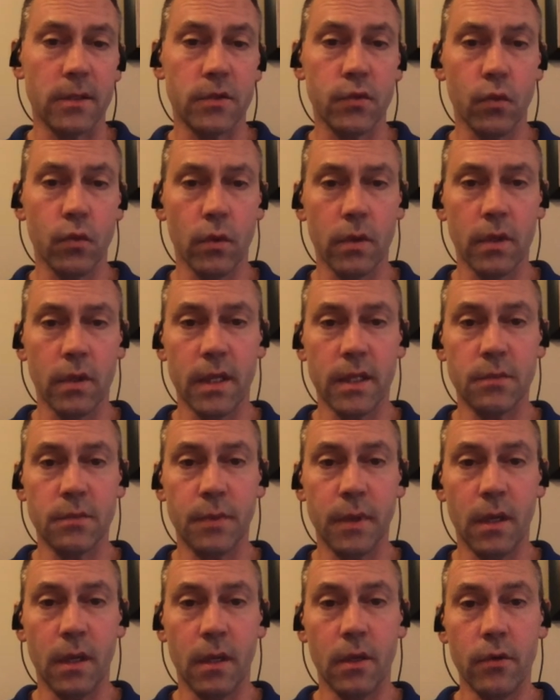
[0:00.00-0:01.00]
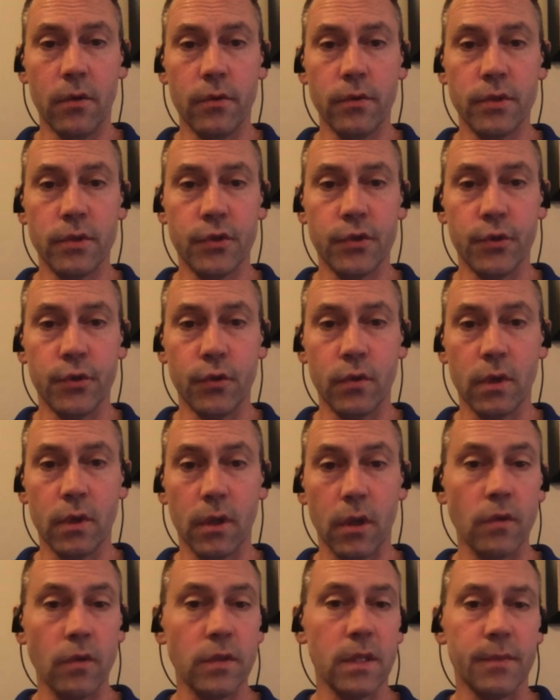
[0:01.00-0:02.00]
tool that's being used to
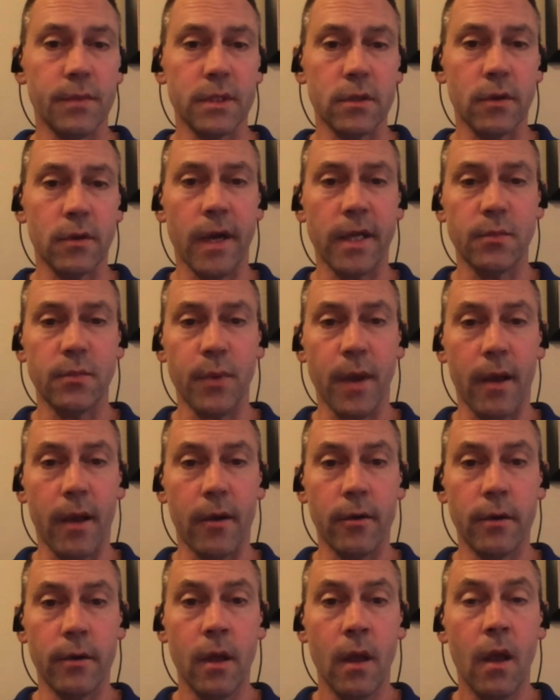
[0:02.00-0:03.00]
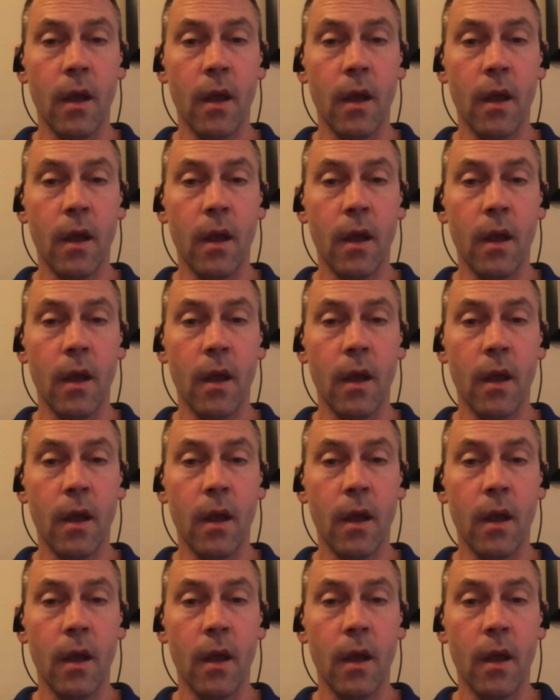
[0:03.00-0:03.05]
close up a scratch pattern